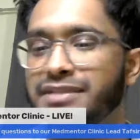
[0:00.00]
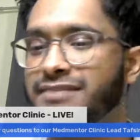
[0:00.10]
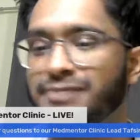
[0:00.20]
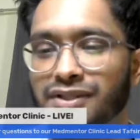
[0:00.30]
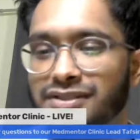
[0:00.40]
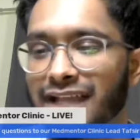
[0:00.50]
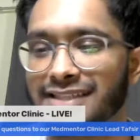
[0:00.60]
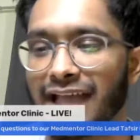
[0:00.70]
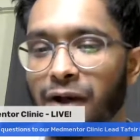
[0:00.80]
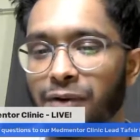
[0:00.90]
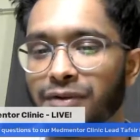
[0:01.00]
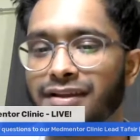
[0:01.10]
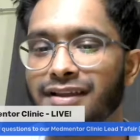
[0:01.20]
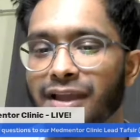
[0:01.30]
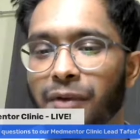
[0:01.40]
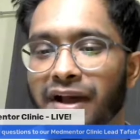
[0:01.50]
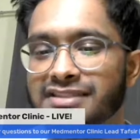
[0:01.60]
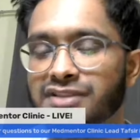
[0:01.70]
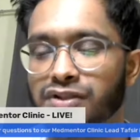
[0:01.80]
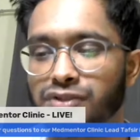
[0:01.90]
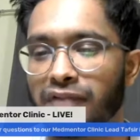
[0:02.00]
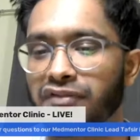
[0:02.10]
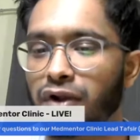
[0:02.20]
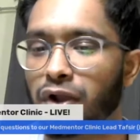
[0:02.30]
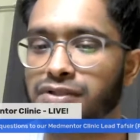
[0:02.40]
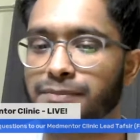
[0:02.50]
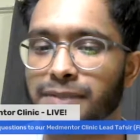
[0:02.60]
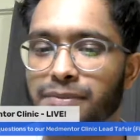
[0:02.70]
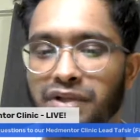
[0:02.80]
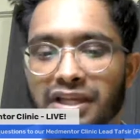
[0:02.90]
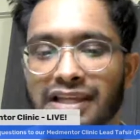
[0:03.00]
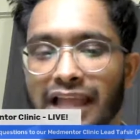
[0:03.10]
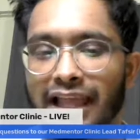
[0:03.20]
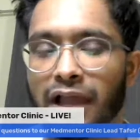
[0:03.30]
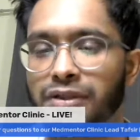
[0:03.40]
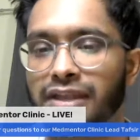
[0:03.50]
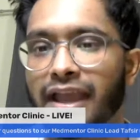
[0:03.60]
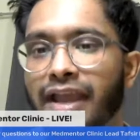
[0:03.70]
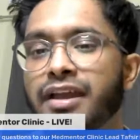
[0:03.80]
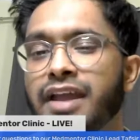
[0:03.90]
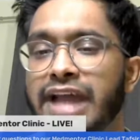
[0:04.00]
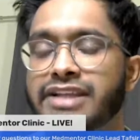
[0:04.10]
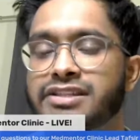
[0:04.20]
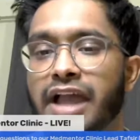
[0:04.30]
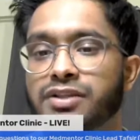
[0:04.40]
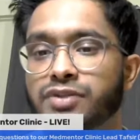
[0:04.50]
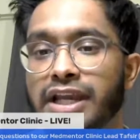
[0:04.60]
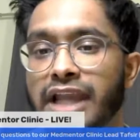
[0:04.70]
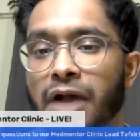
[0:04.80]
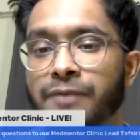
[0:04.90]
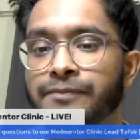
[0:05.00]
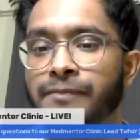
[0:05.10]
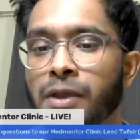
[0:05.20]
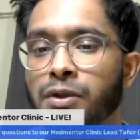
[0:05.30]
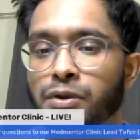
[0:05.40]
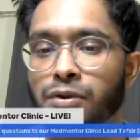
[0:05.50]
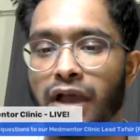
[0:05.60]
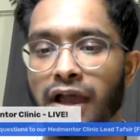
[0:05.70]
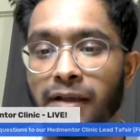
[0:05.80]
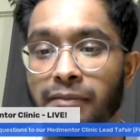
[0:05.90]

just because that's how it works. So I follow loads of people in like healthcare and science right now who